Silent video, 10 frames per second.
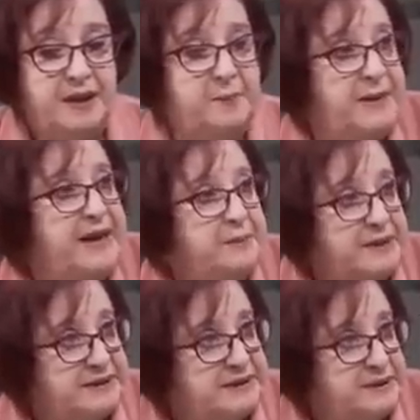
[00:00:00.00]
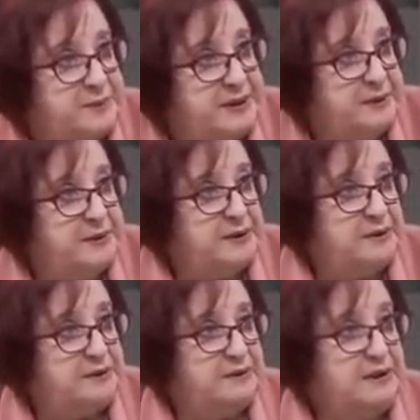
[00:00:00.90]
impediments to
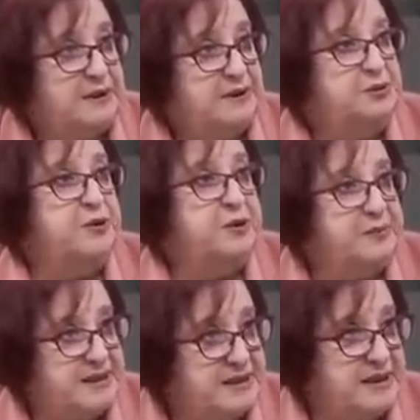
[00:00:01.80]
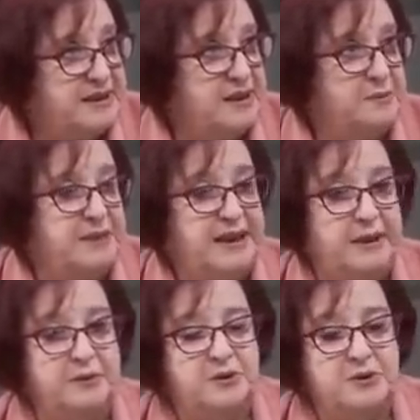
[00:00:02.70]
people doing business and being
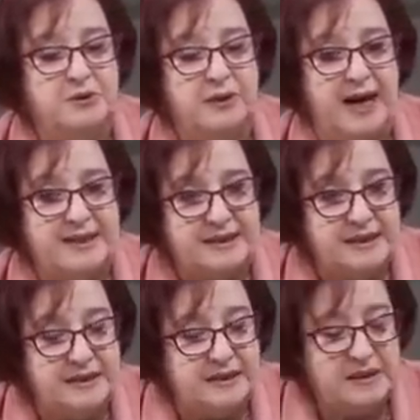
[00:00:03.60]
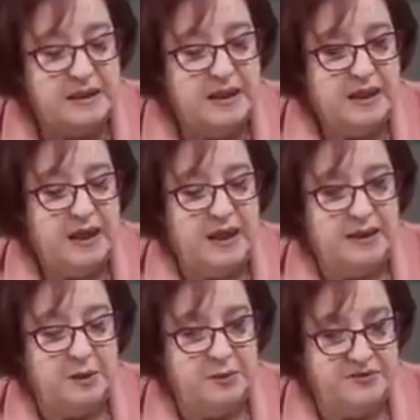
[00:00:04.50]
able to access a
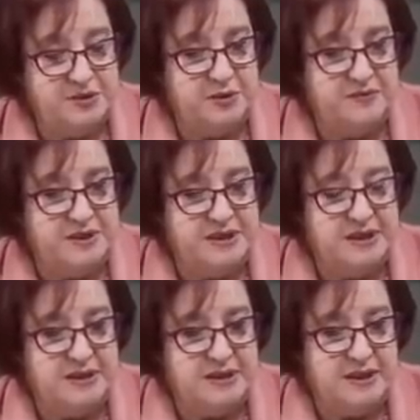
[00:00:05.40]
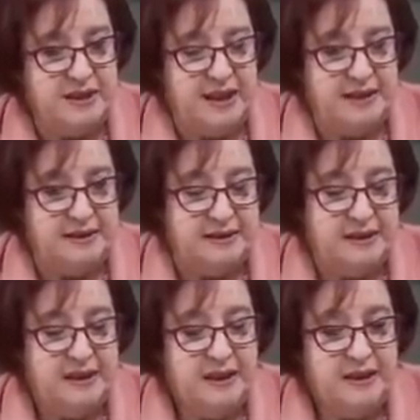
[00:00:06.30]
number of services, and
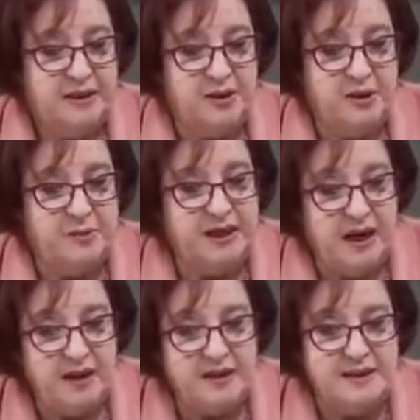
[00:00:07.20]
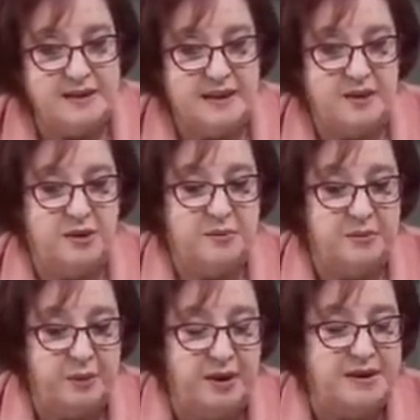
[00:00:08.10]
there are going to be others that are going to be
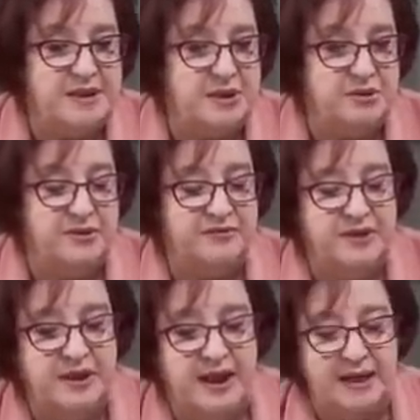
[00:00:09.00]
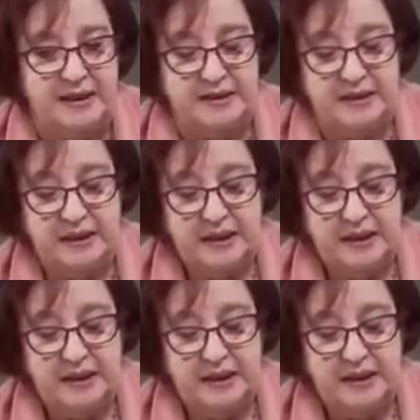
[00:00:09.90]
policy driven and